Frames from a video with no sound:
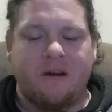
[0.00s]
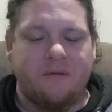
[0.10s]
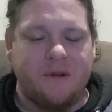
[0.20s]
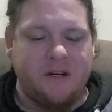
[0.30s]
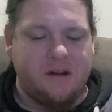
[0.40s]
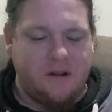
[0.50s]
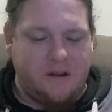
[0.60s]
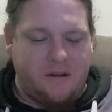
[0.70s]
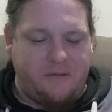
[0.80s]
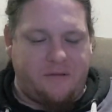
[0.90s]
I mean,
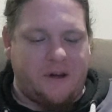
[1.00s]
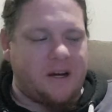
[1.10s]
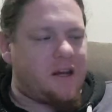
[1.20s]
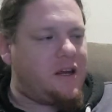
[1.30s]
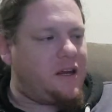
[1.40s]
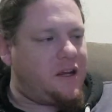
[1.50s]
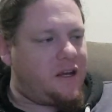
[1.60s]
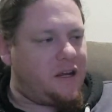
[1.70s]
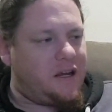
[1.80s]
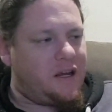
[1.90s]
fuck.
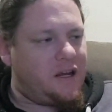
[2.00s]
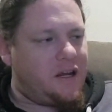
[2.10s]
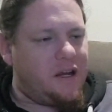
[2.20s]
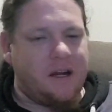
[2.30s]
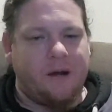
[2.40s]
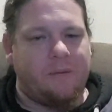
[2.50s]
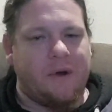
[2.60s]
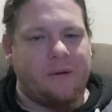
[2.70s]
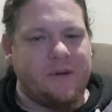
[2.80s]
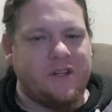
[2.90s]

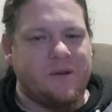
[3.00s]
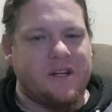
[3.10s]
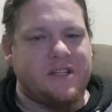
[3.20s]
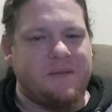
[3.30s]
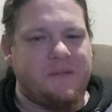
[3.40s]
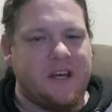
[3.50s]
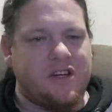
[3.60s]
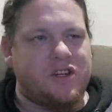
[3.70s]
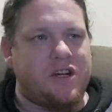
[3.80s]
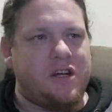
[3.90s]
Why would you accept that
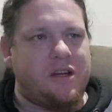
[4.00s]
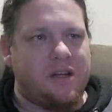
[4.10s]
shit?